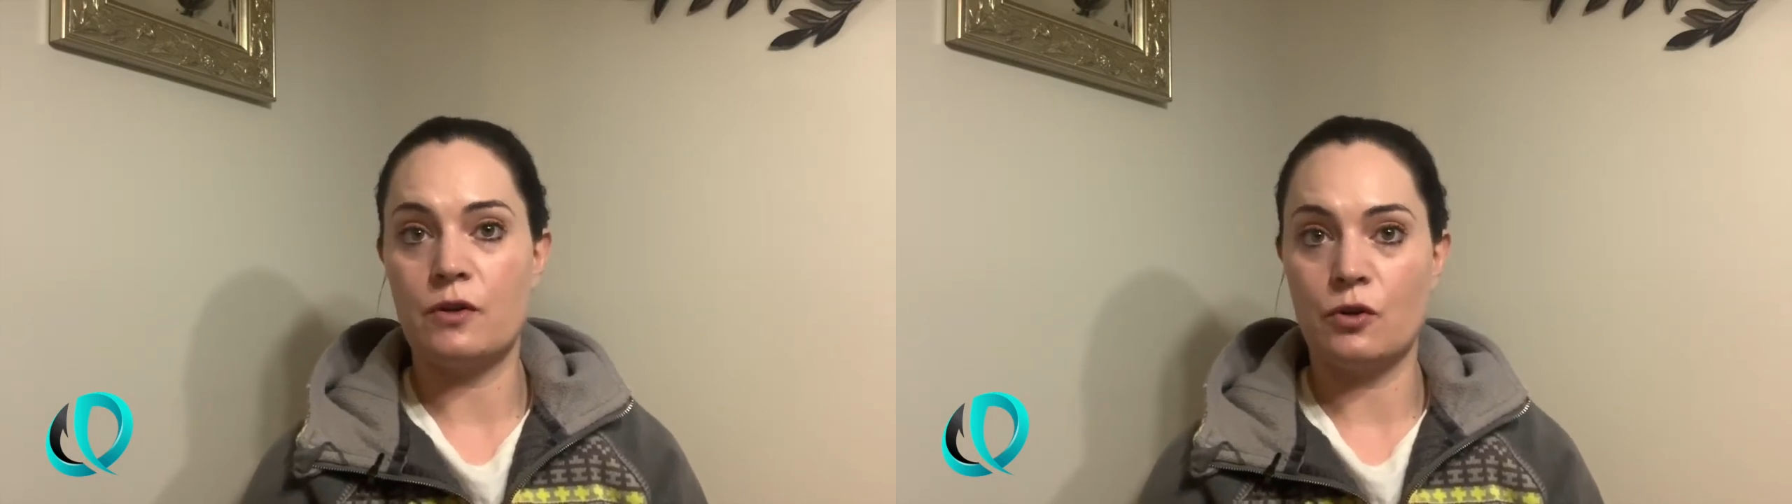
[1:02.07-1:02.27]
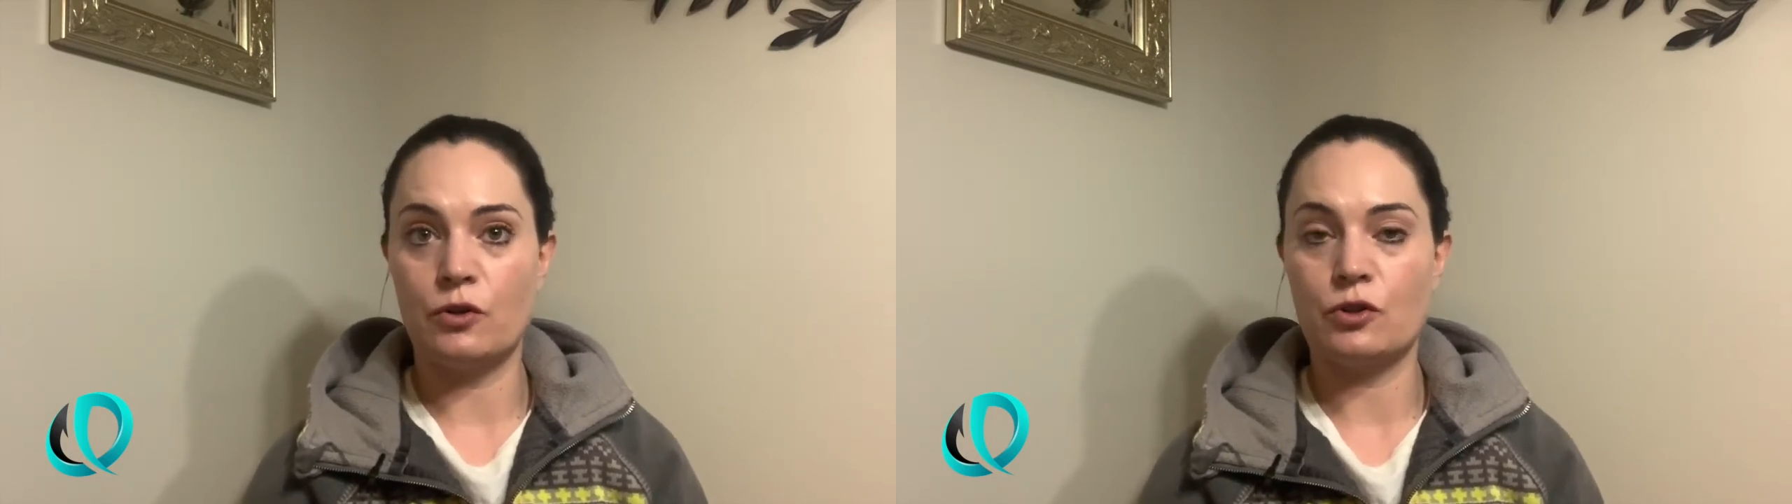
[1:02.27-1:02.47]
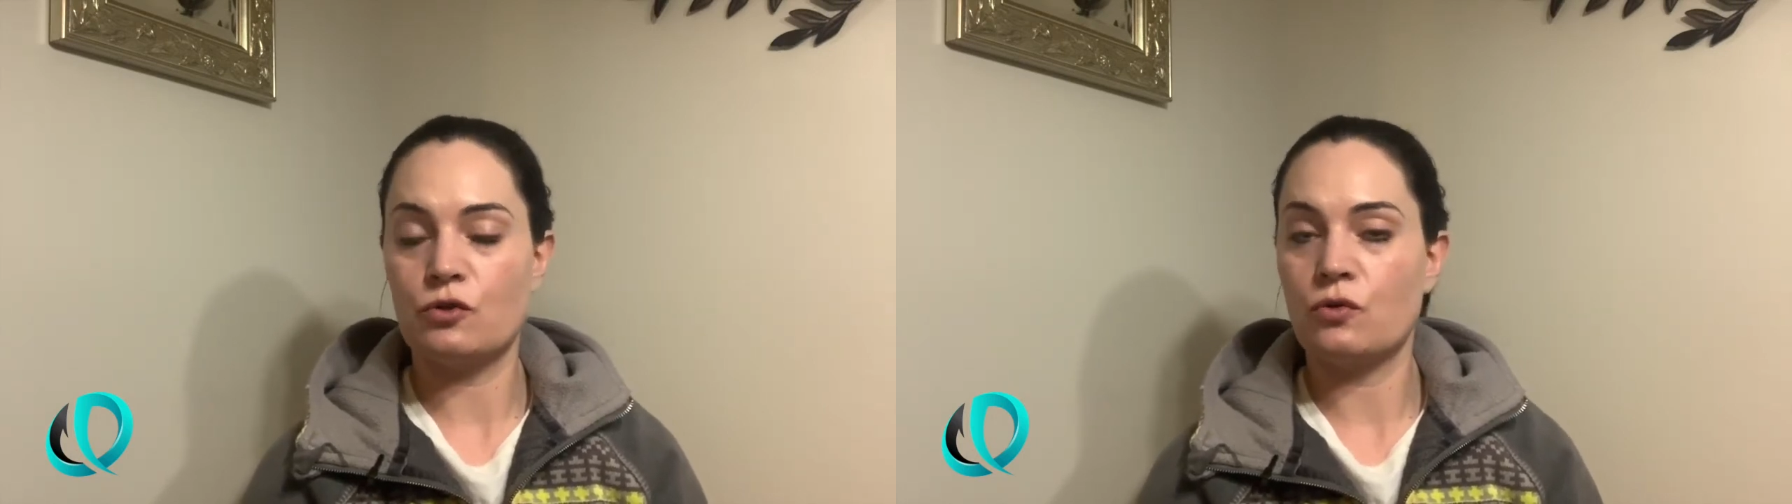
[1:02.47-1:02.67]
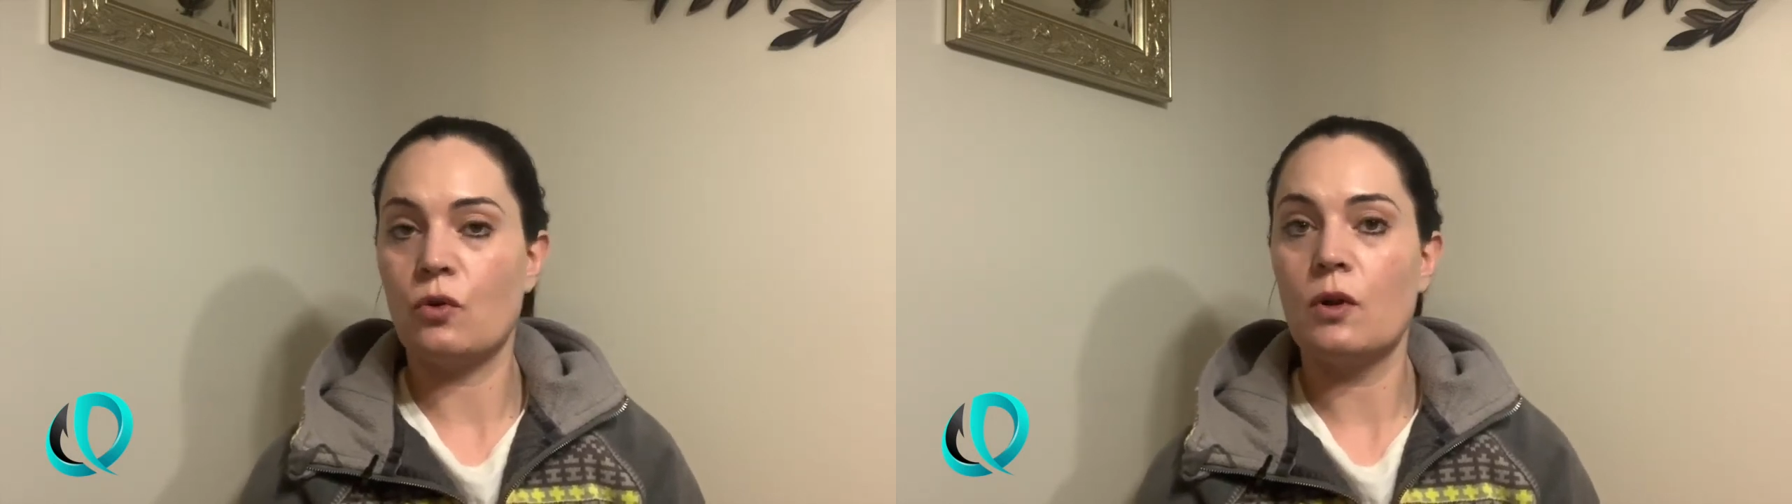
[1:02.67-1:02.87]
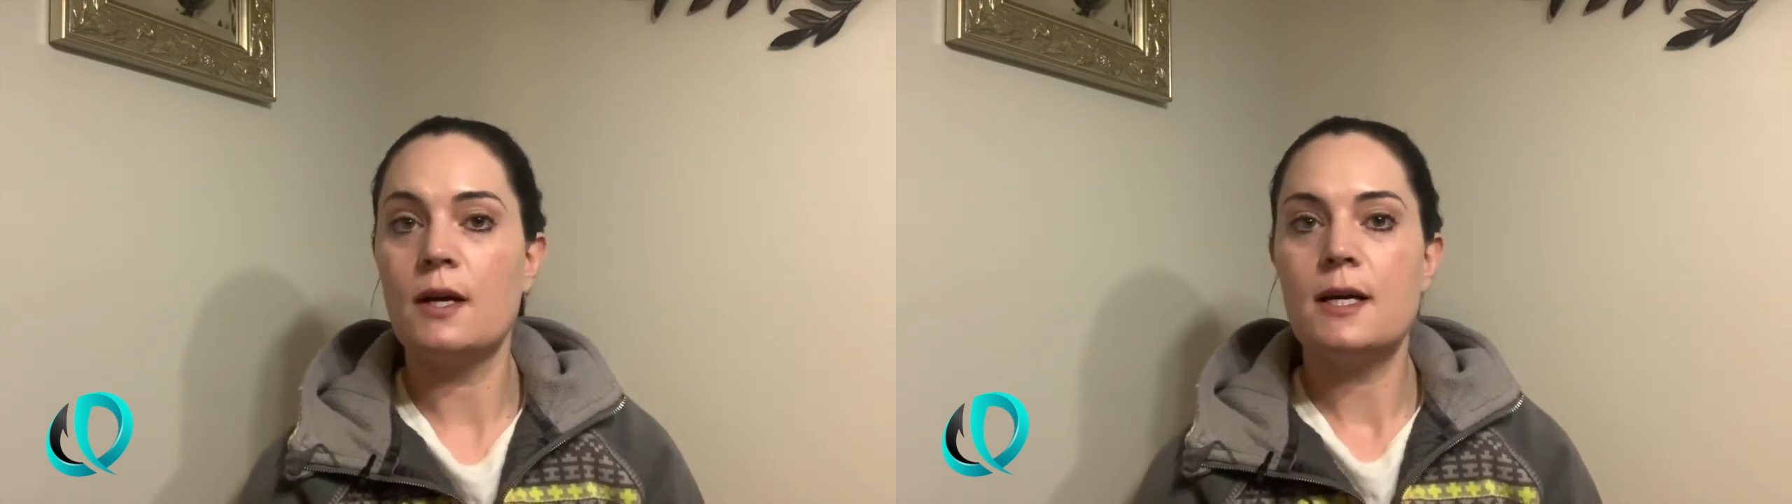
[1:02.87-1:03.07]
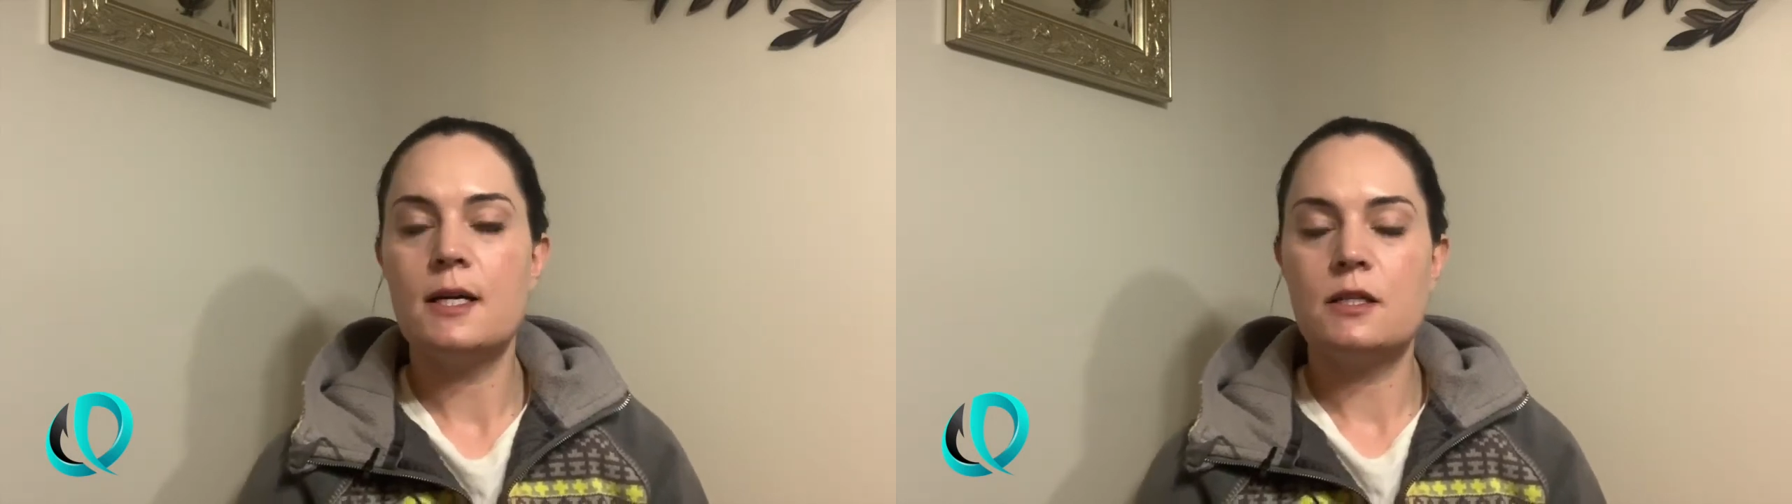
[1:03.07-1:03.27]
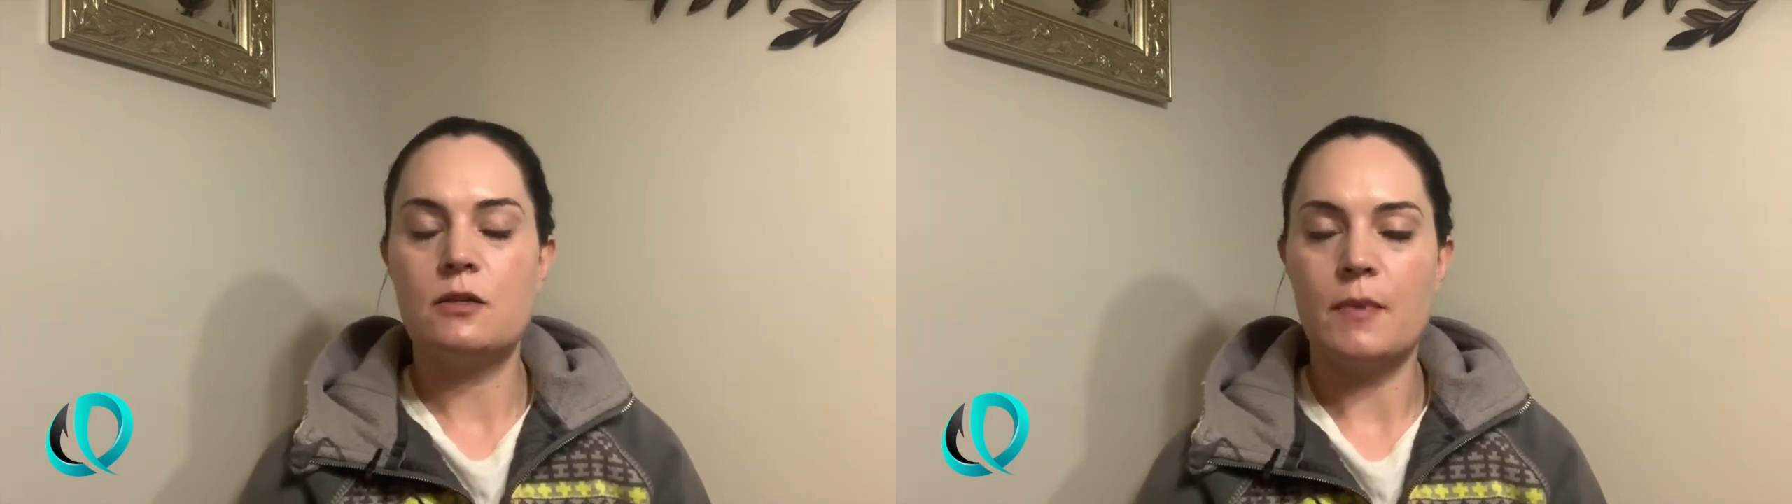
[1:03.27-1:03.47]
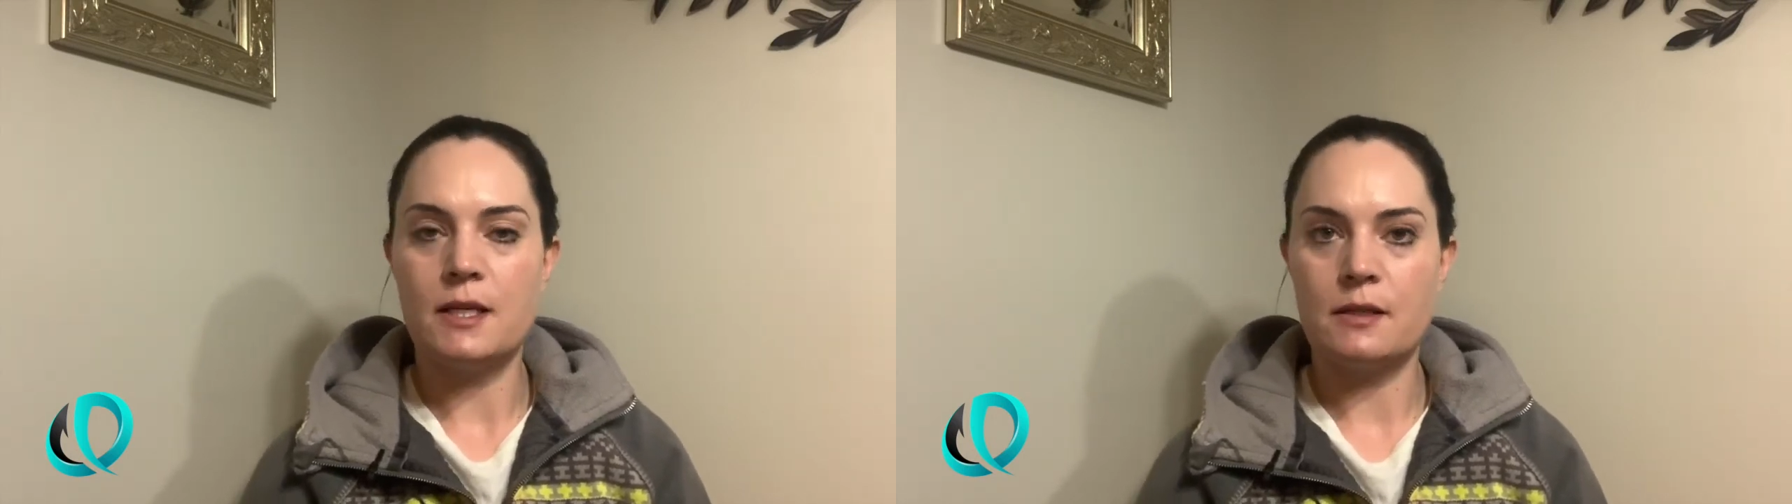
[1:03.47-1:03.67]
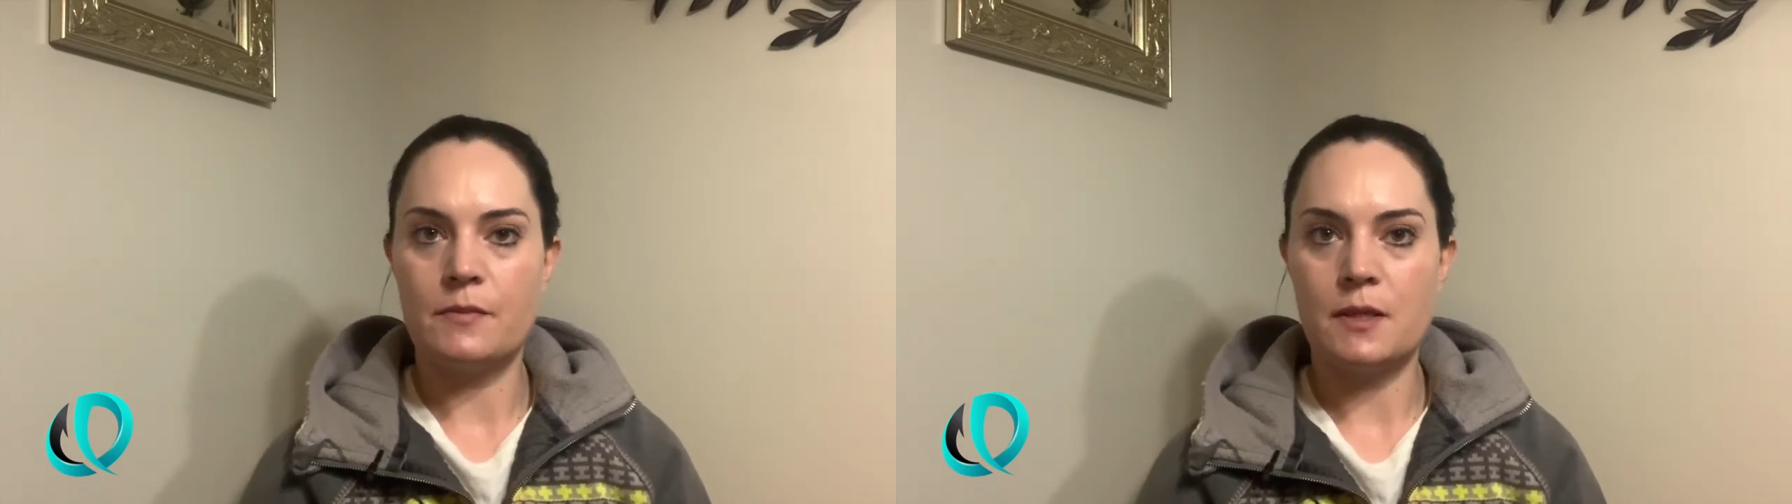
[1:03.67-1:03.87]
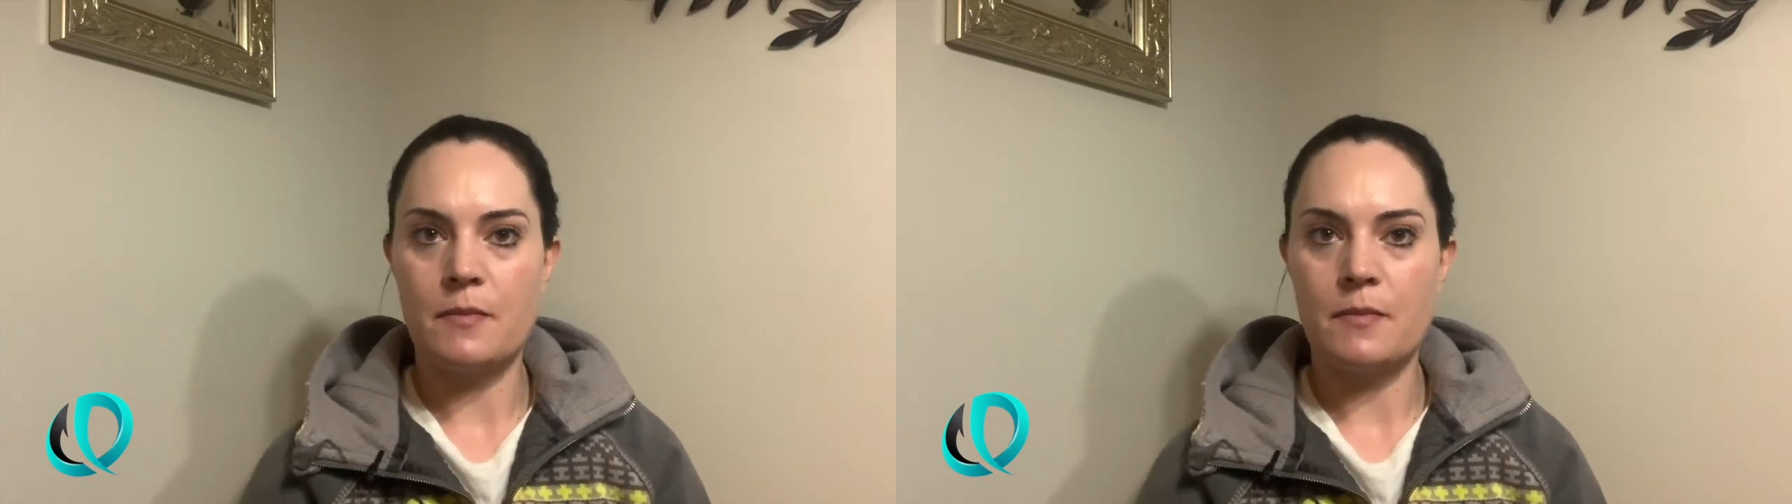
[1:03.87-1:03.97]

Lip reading: in their control to make something